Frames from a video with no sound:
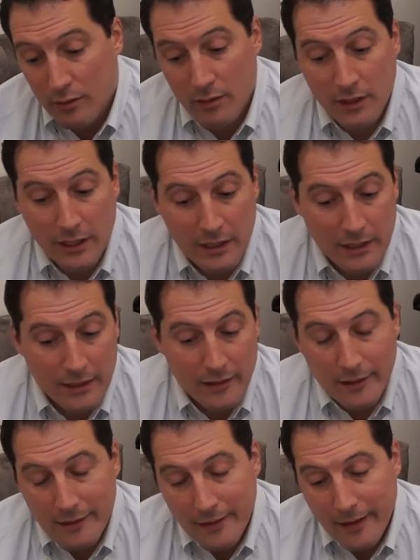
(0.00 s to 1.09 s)
the
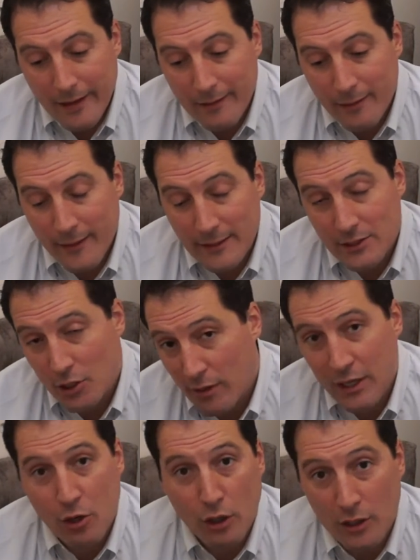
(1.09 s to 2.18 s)
things that are
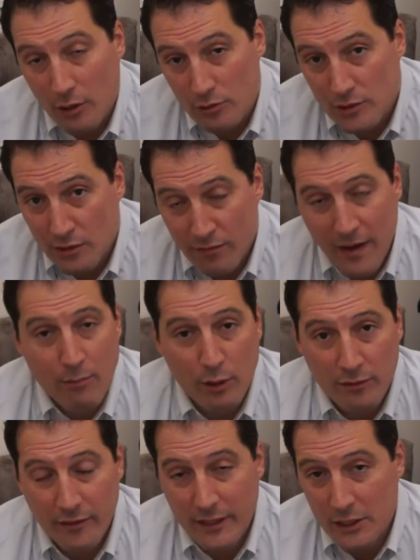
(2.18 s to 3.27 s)
in our clothes, the fabric
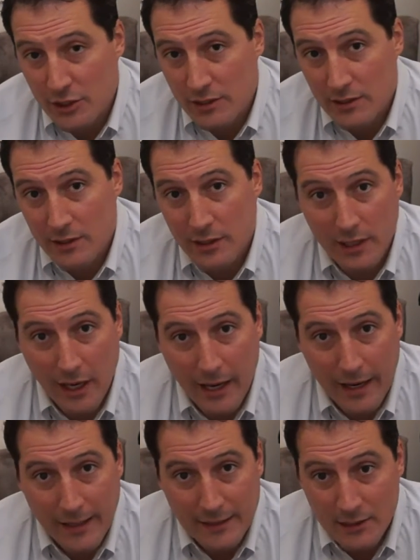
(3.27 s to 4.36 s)
finishes, the
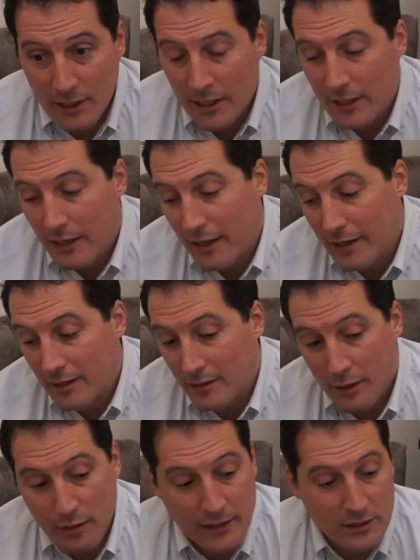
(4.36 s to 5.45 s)
dyes,
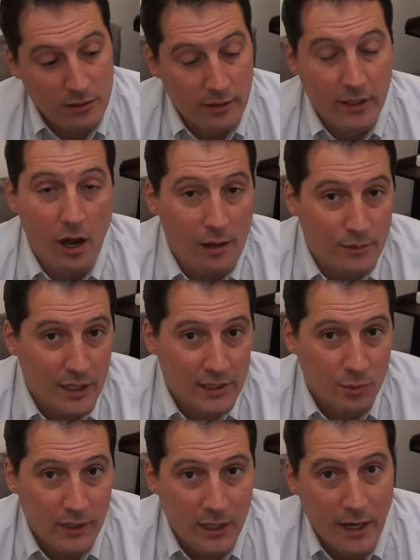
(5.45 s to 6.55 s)
the things that are in the
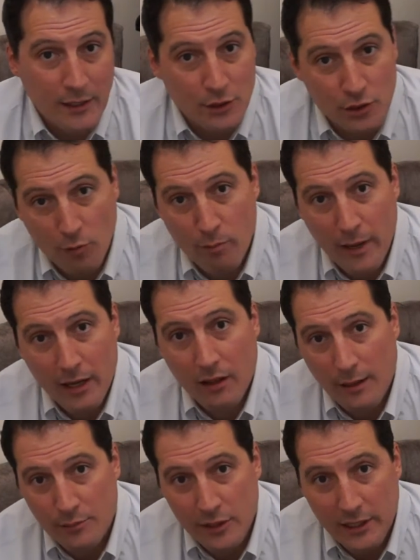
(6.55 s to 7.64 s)
objects we touch. So metal
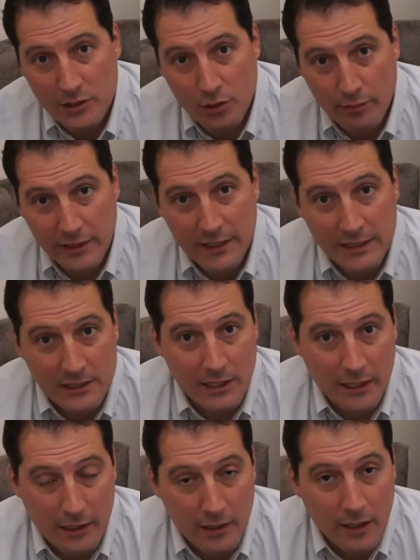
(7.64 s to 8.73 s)
objects are
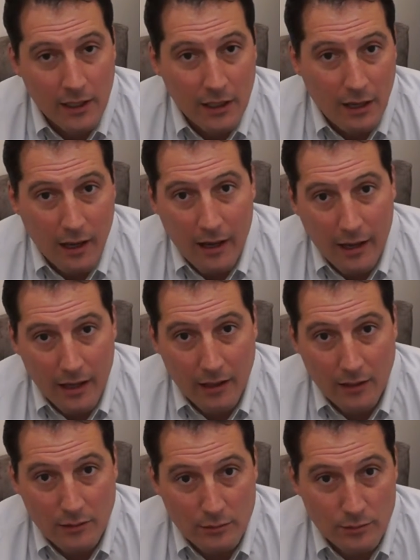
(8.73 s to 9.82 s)
releasing
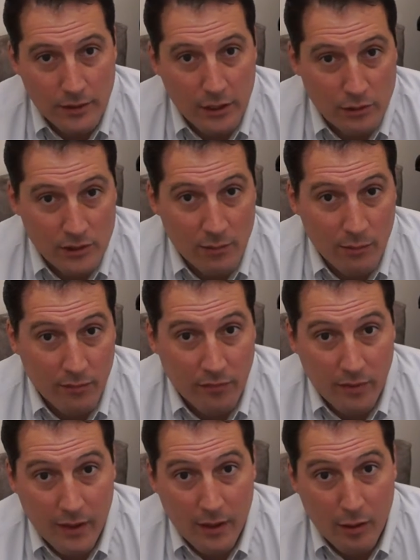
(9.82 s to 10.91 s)
Some of
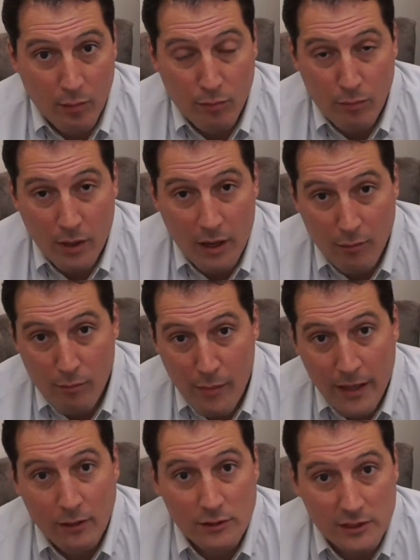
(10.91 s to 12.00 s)
the
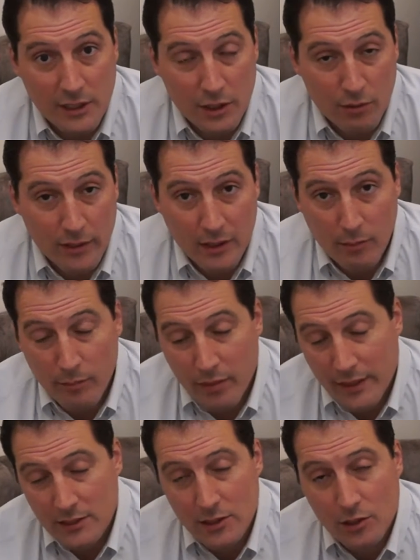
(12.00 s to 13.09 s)
metals that are in them,
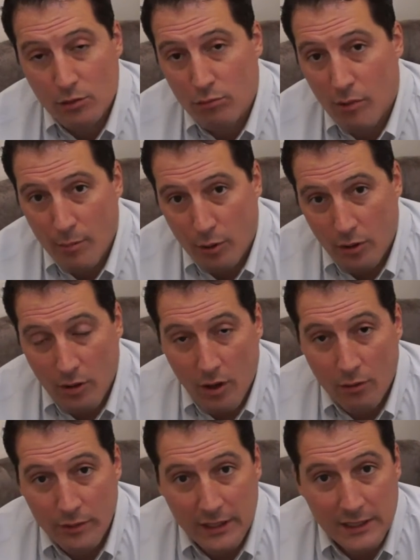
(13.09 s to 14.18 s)
things that are rubber
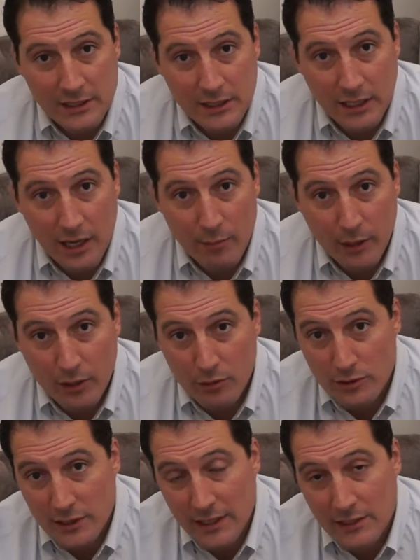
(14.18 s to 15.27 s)
are releasing
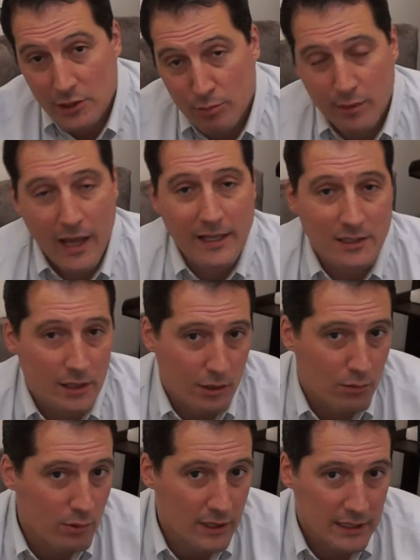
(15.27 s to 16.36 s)
chemicals, things that are plastic
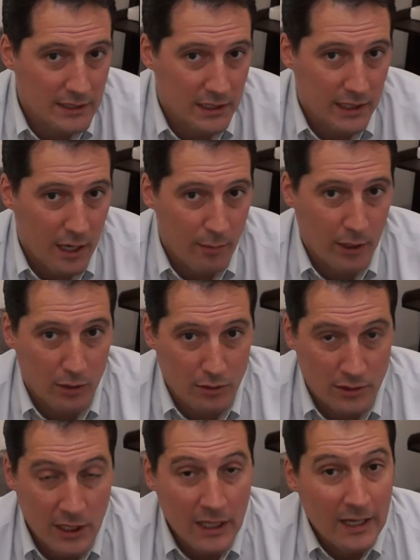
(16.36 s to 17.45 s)
are releasing
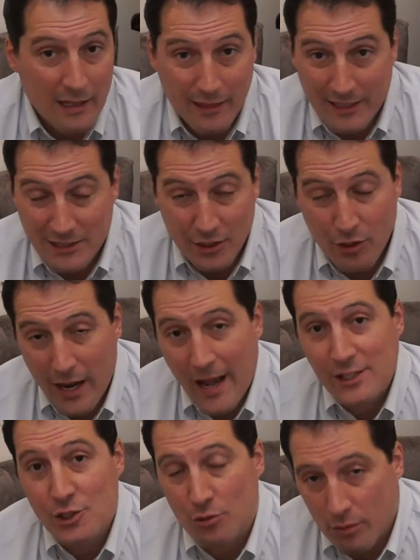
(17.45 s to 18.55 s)
chemicals, things that are
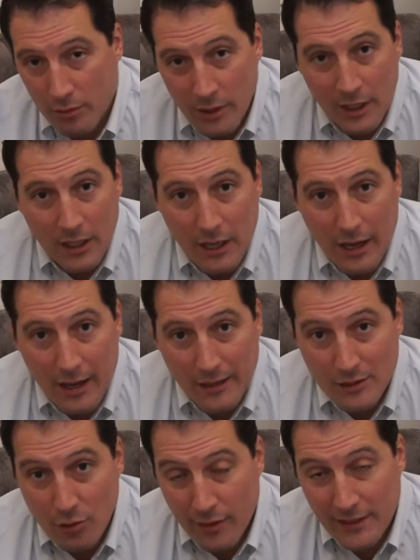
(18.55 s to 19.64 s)
natural.
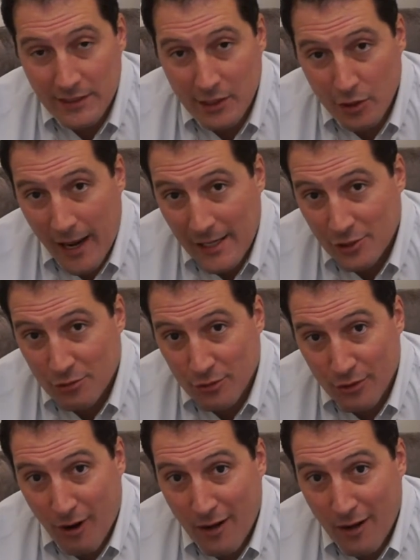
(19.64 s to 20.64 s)
So things that are natural are